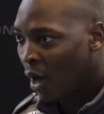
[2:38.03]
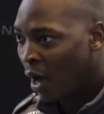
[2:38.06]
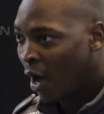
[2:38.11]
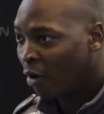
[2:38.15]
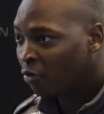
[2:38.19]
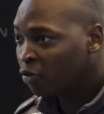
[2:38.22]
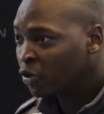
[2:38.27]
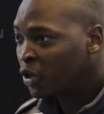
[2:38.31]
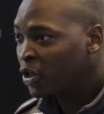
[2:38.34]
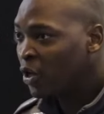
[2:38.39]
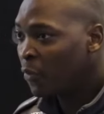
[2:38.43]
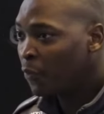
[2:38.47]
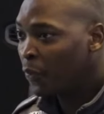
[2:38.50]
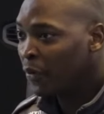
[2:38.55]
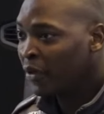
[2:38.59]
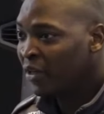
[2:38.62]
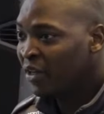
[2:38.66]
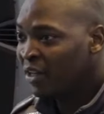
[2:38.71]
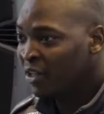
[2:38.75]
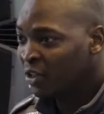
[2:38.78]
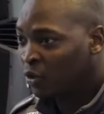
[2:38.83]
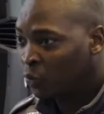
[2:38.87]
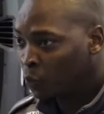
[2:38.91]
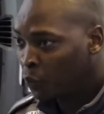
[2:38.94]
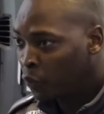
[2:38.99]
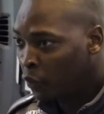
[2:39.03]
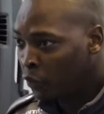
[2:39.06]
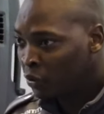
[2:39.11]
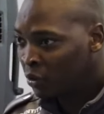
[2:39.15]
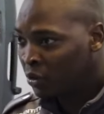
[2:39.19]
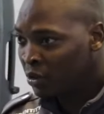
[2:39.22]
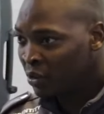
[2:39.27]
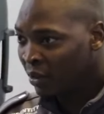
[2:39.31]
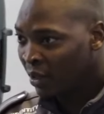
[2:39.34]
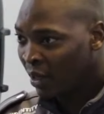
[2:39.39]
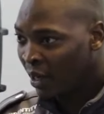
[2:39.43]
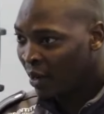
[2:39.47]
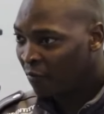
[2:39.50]
Housekeeping is
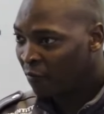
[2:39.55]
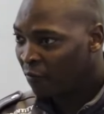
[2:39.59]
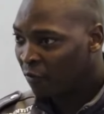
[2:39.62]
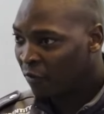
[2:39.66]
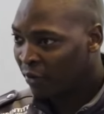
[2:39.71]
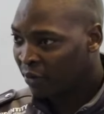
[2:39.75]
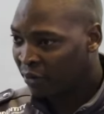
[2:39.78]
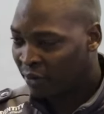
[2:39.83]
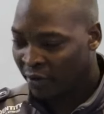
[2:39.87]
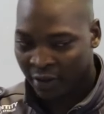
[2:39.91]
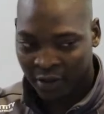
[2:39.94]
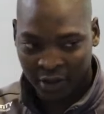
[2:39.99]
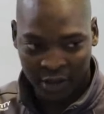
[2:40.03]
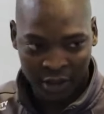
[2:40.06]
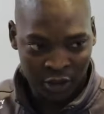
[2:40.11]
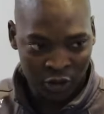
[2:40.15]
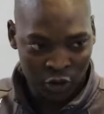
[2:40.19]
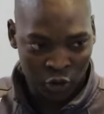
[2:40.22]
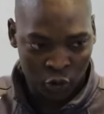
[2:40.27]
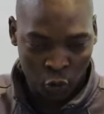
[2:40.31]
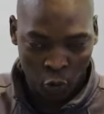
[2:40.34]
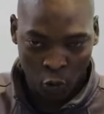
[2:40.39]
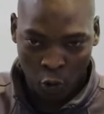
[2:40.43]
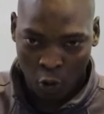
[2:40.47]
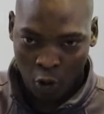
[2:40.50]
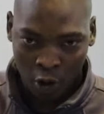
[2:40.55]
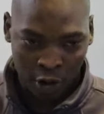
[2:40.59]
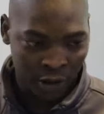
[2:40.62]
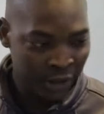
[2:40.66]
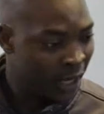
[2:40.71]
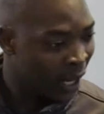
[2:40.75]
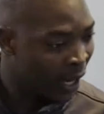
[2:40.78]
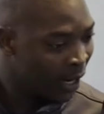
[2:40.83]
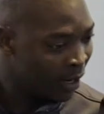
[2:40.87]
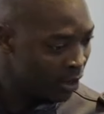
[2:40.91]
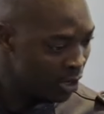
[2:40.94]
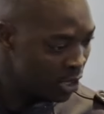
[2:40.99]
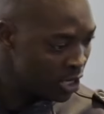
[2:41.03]
putting everything into
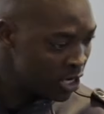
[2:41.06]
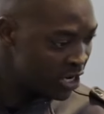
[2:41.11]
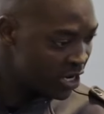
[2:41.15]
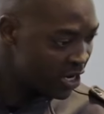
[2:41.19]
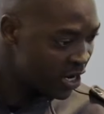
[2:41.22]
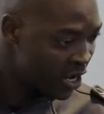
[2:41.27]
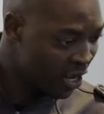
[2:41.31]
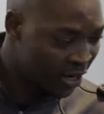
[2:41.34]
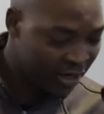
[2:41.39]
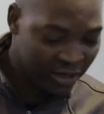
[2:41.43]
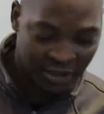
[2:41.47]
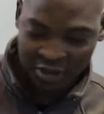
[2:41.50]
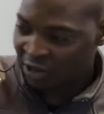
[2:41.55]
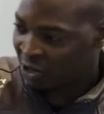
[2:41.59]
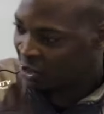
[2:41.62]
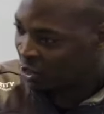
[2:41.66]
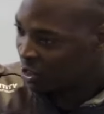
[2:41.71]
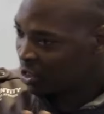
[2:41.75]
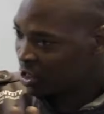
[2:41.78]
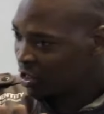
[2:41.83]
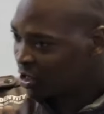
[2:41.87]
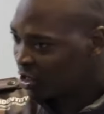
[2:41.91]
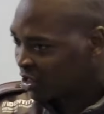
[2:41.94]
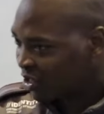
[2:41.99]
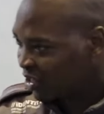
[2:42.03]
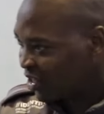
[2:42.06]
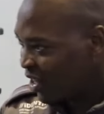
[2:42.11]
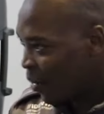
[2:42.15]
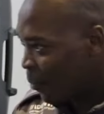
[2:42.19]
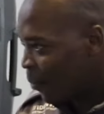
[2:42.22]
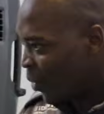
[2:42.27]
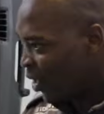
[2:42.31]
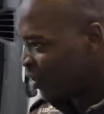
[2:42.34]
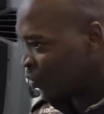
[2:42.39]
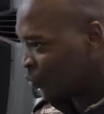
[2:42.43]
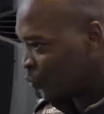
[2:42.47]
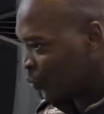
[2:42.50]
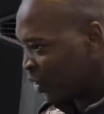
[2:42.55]
order. Linen sheets, they
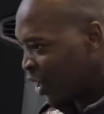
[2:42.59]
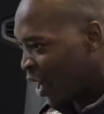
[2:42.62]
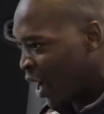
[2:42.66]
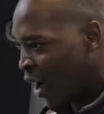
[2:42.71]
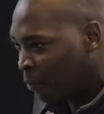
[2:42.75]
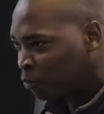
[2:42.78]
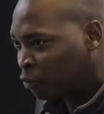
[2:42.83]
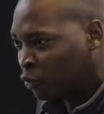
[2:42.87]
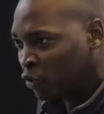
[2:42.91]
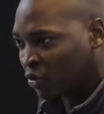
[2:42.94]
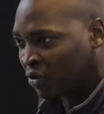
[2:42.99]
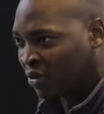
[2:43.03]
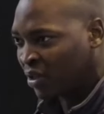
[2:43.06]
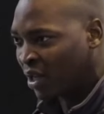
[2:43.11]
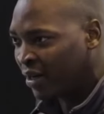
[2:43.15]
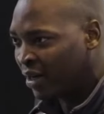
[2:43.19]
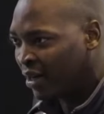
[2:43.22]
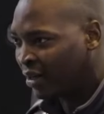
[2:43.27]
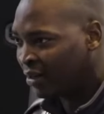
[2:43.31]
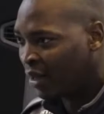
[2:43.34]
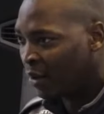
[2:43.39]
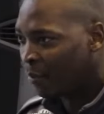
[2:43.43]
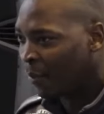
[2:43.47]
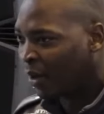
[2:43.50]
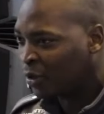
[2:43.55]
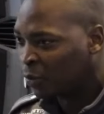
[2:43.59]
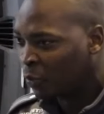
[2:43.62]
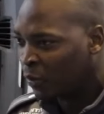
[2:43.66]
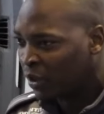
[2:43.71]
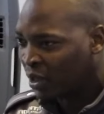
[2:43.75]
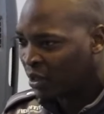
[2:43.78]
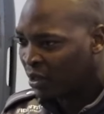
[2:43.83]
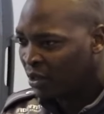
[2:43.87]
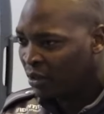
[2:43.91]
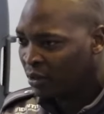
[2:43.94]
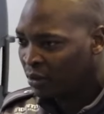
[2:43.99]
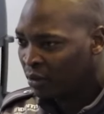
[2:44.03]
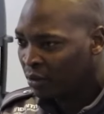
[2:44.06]
must be up to standard, they must be
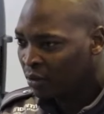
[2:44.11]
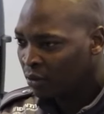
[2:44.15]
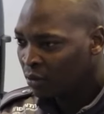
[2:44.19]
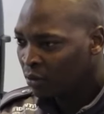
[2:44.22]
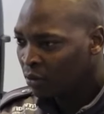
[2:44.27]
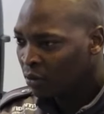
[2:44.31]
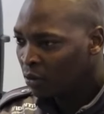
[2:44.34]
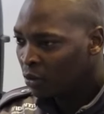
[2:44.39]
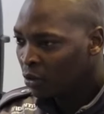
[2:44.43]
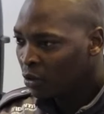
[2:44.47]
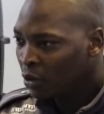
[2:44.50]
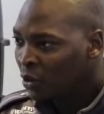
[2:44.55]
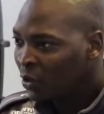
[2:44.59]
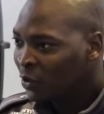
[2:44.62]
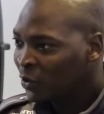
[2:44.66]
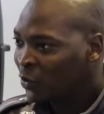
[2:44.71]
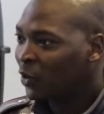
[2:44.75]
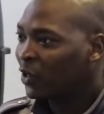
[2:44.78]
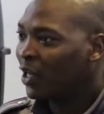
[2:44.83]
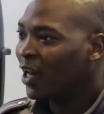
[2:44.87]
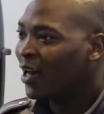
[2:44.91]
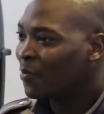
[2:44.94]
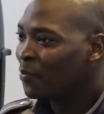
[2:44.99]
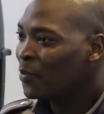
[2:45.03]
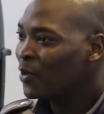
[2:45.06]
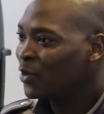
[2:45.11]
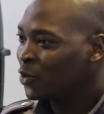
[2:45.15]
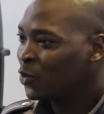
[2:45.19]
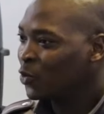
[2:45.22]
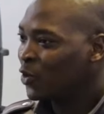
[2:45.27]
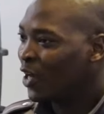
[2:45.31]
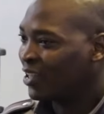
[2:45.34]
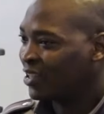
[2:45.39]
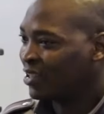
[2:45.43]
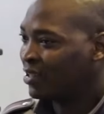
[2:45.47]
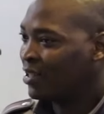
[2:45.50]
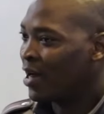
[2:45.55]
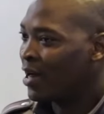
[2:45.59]
clean. So that
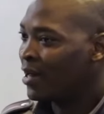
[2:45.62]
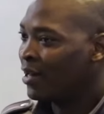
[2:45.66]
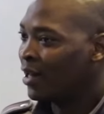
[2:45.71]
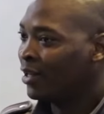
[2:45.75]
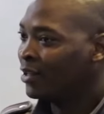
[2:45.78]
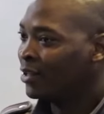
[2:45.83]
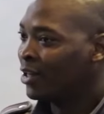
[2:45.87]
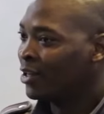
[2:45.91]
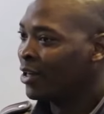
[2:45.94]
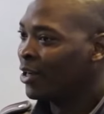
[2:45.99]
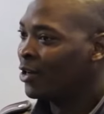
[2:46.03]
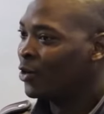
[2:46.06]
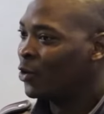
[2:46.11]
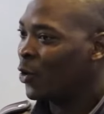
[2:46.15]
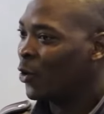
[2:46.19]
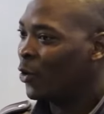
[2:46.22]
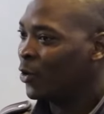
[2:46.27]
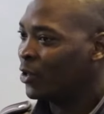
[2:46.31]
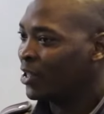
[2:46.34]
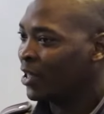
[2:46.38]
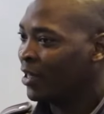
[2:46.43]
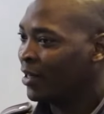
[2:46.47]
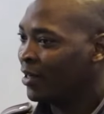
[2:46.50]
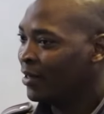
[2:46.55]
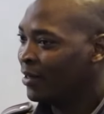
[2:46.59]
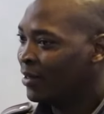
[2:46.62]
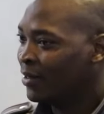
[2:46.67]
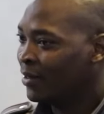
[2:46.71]
means are standard and your daughter.